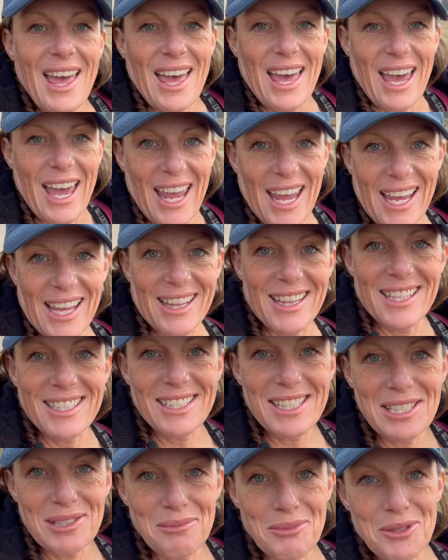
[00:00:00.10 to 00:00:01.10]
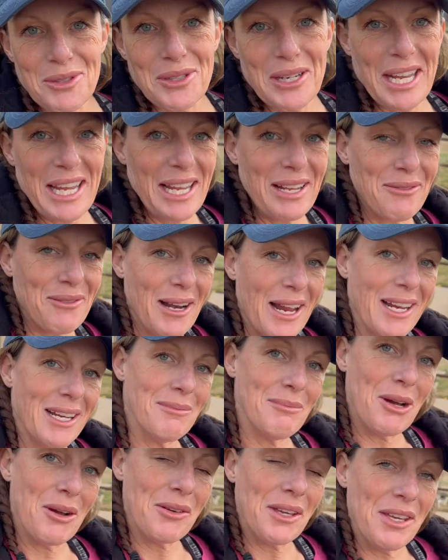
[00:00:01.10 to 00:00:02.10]
Hey, this is Marie,
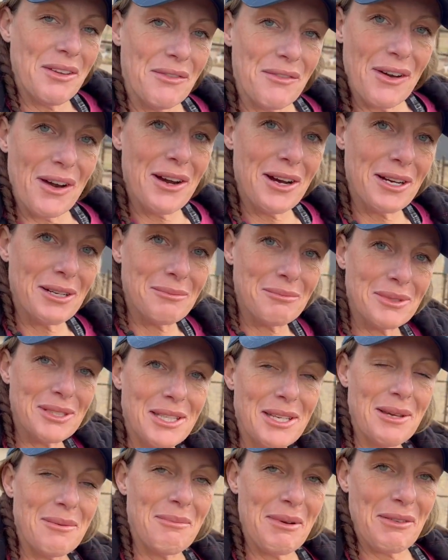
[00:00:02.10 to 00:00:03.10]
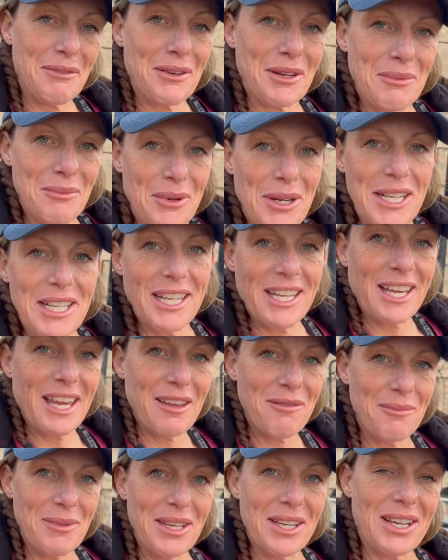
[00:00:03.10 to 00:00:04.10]
Random Okie Farms. My friend Brittany
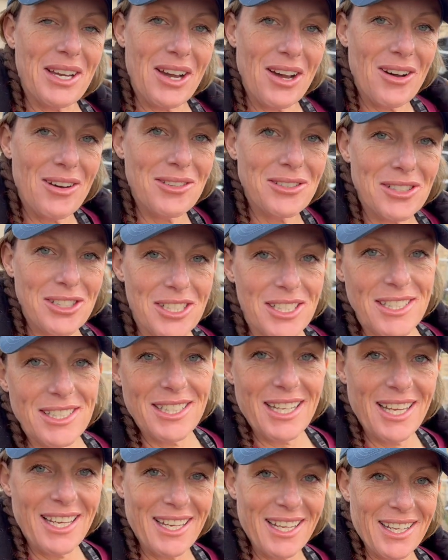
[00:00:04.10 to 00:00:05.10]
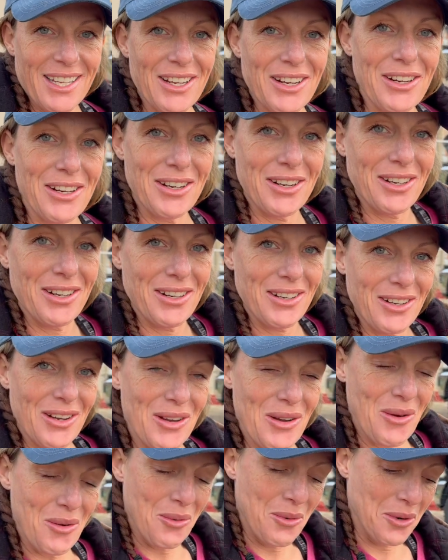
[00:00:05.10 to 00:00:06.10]
gave me a call. She's getting her
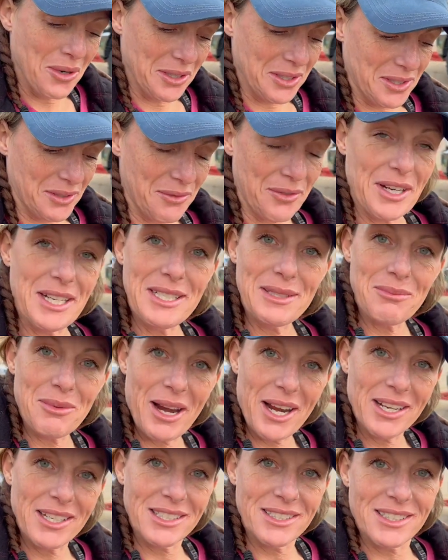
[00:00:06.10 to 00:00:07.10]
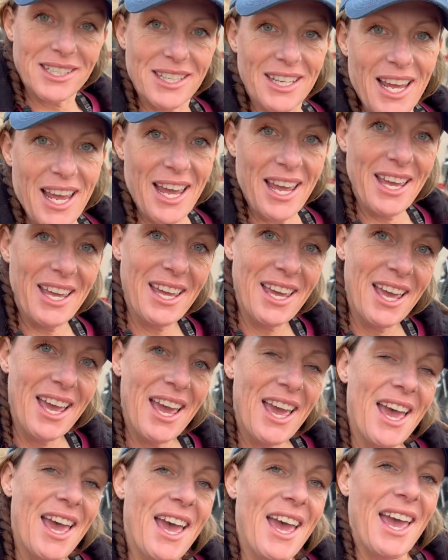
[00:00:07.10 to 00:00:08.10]
horse freeze branded today,
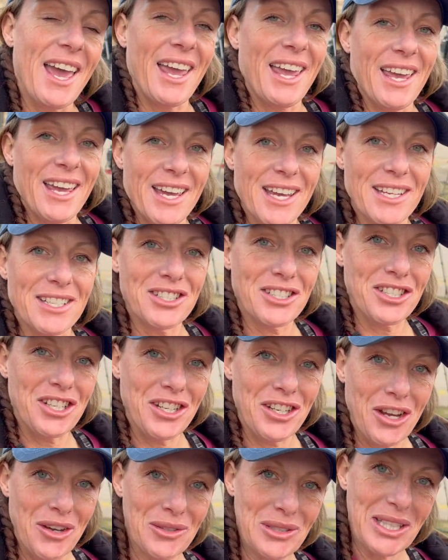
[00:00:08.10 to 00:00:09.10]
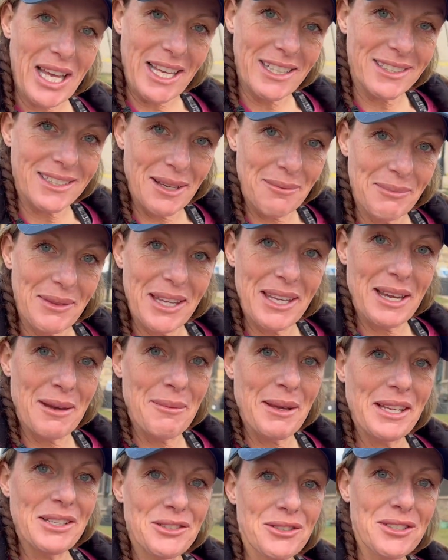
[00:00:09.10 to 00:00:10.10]
and she knows that's something
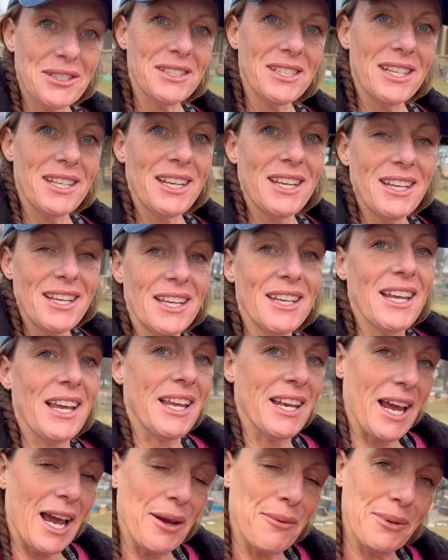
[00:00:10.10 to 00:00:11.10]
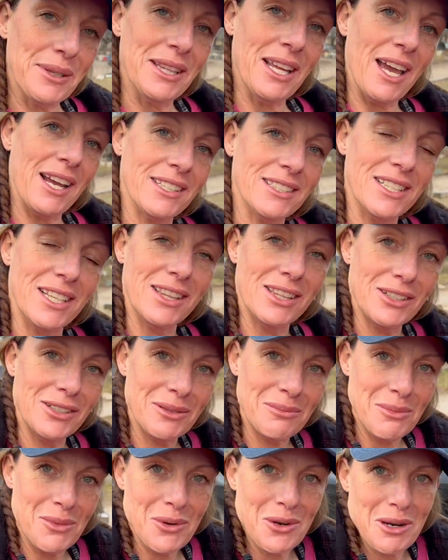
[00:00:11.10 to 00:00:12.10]
I'm interested in, and I would like to
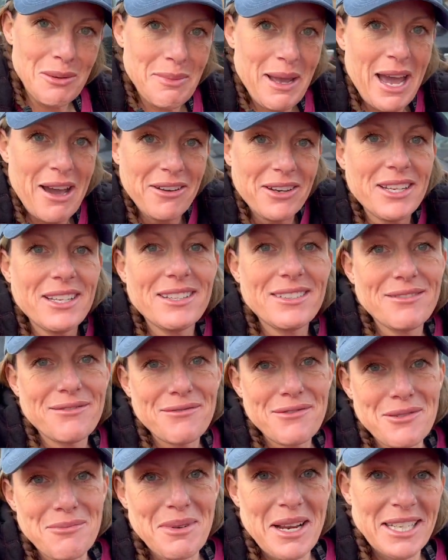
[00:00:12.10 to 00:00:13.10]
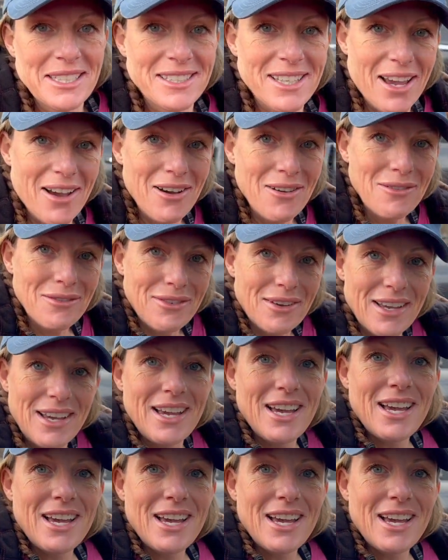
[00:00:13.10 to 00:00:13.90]
learn more about it for myself.